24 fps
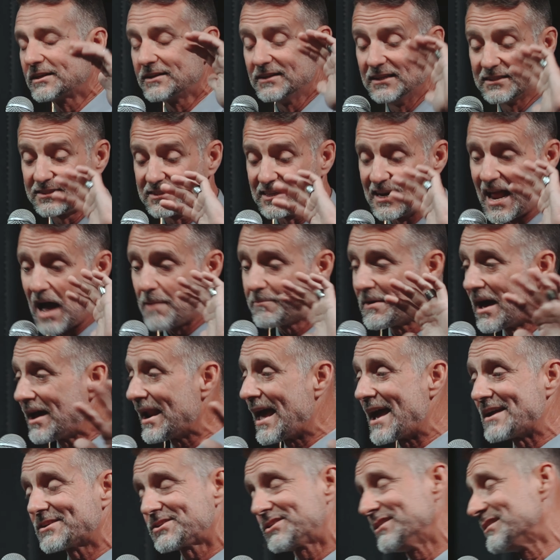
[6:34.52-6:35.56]
listen, I'm not
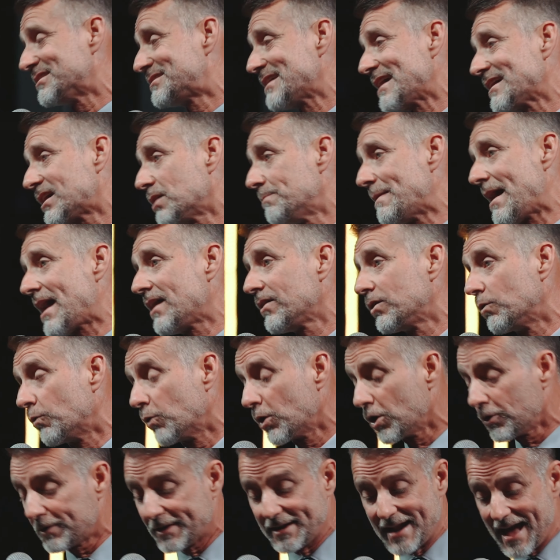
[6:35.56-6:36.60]
asking you to take them out of the
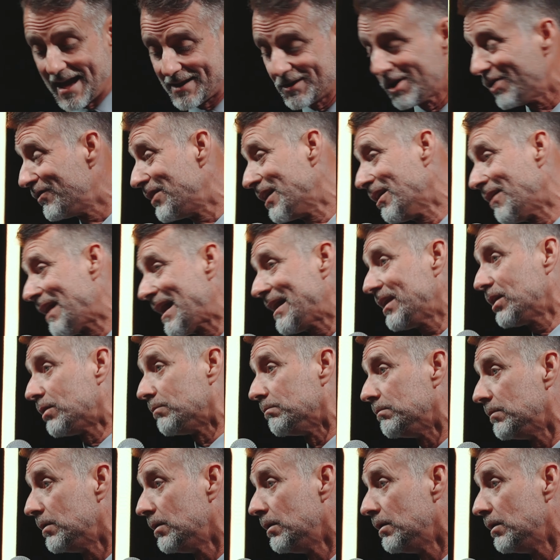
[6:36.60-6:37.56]
world, and I know they'll hate them.